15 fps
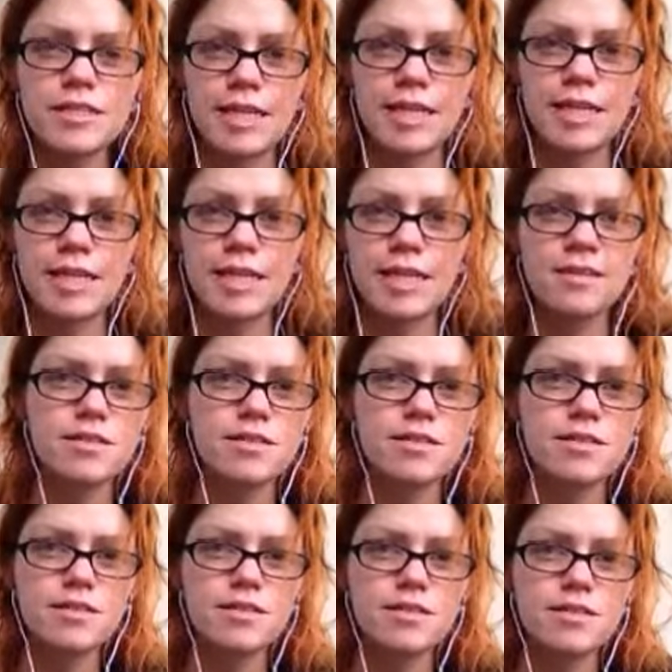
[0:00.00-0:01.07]

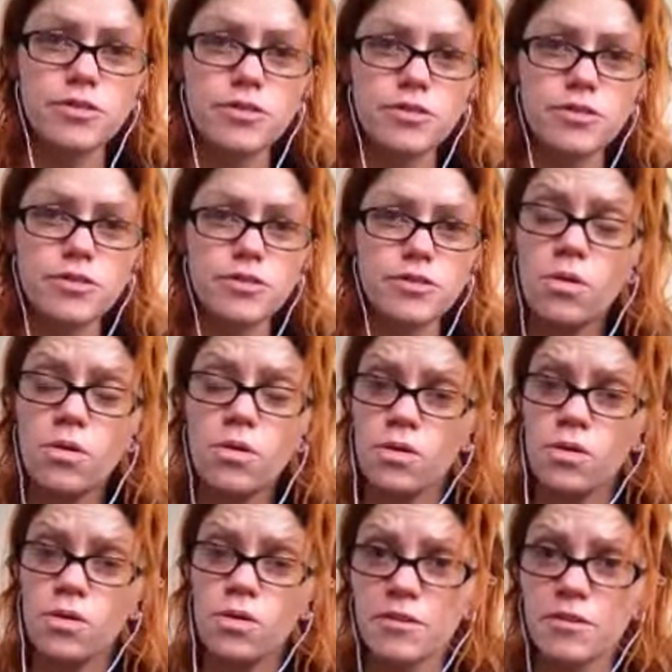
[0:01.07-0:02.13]
10,000 miles,
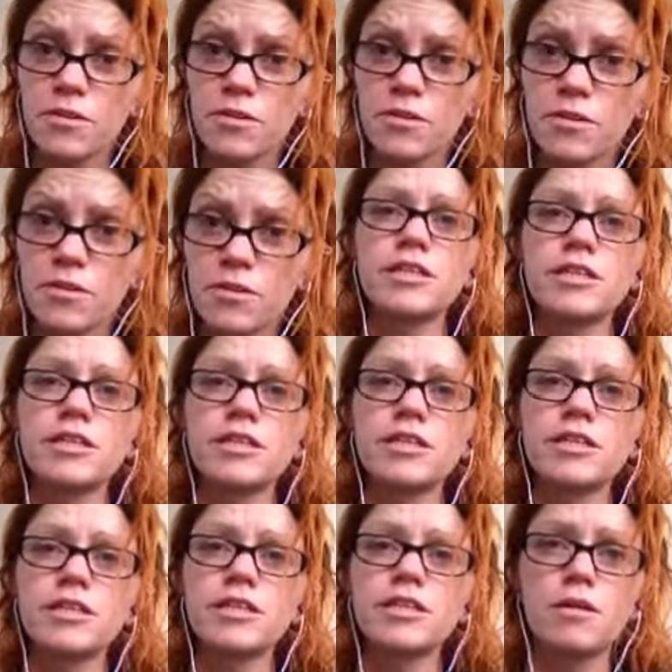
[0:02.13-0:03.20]
or we've heard
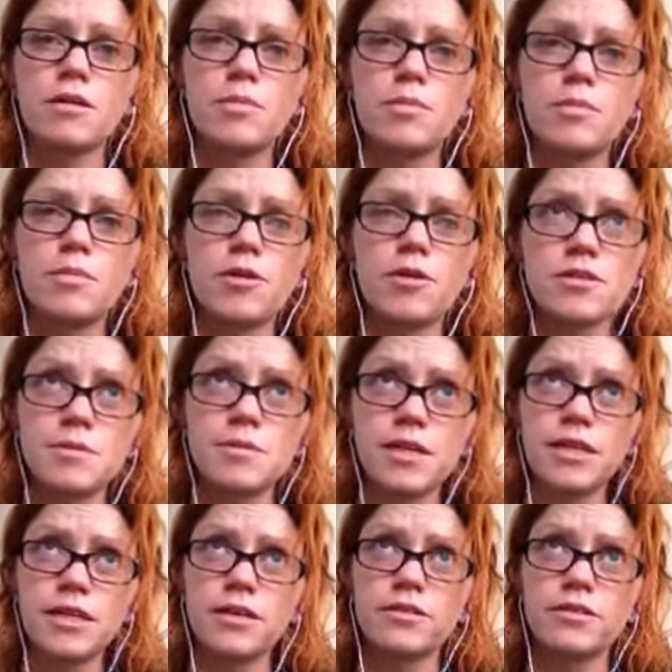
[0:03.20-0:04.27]
tell,
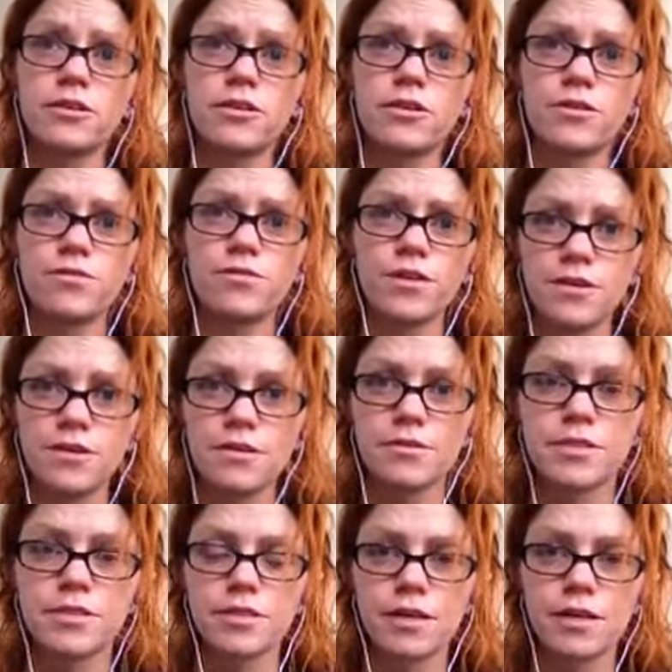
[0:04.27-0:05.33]
approximately a third of the Earth's
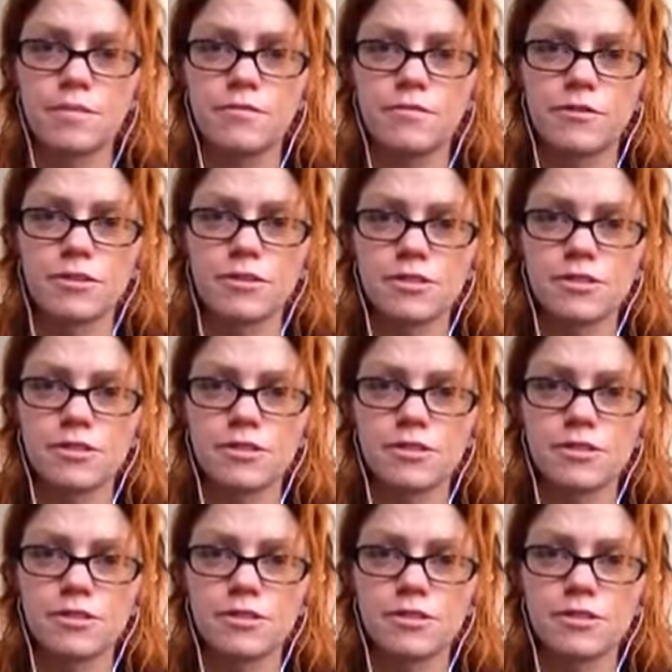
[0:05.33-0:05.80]
circumference.